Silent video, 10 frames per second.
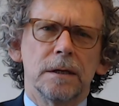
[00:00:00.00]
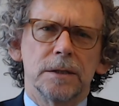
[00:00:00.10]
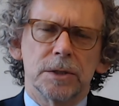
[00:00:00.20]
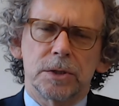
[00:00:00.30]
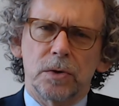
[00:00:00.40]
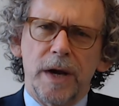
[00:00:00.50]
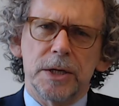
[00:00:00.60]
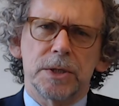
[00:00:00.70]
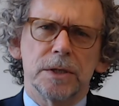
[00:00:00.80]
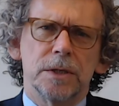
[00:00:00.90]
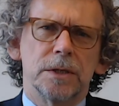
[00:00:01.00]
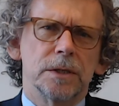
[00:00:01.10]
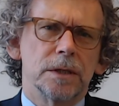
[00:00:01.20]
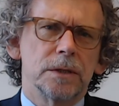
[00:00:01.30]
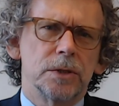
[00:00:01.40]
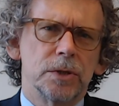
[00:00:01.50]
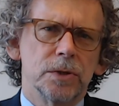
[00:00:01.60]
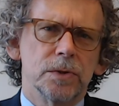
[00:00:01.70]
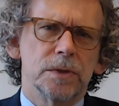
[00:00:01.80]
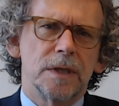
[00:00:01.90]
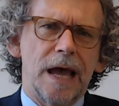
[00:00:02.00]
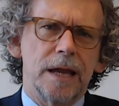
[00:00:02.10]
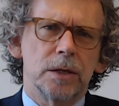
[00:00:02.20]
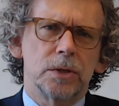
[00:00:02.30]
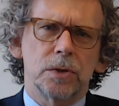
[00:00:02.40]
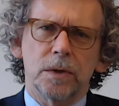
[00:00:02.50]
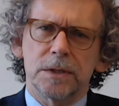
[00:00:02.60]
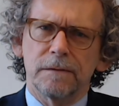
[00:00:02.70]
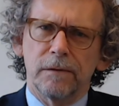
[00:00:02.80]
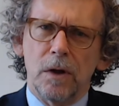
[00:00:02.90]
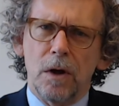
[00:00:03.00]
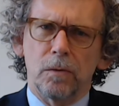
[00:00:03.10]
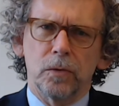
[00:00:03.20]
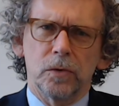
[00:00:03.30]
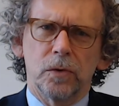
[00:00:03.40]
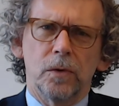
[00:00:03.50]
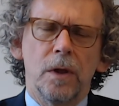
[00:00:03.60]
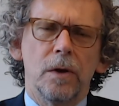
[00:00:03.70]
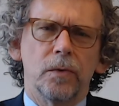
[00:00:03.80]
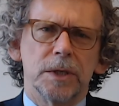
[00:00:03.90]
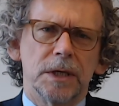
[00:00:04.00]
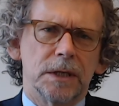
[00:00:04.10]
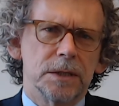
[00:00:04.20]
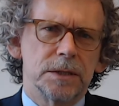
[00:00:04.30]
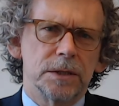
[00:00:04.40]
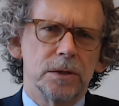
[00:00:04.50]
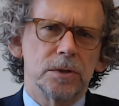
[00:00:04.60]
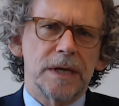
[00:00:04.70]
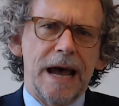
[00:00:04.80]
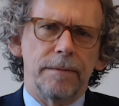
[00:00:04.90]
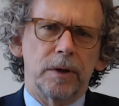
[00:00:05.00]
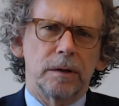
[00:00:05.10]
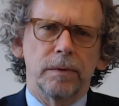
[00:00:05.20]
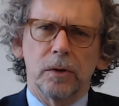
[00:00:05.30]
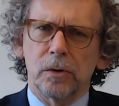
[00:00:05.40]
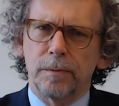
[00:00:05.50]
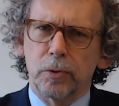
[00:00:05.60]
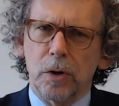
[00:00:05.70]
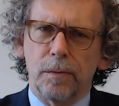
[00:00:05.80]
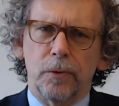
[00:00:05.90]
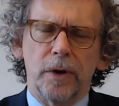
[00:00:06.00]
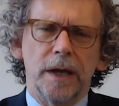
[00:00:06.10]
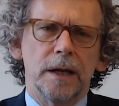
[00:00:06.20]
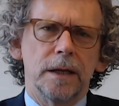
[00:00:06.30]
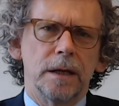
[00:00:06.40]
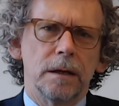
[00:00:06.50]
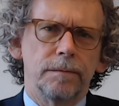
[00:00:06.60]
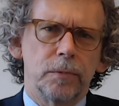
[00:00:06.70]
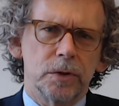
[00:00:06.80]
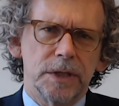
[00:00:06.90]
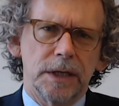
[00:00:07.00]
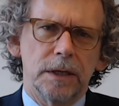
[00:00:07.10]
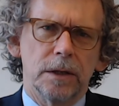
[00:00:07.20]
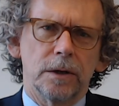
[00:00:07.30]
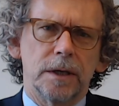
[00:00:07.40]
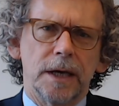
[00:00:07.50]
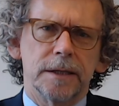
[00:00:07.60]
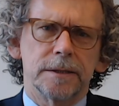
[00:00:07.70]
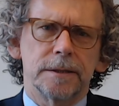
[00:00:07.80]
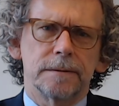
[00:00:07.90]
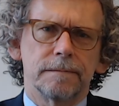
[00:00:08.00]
discretion to choose that choice of law rule which it considers applicable or appropriate in a particular case.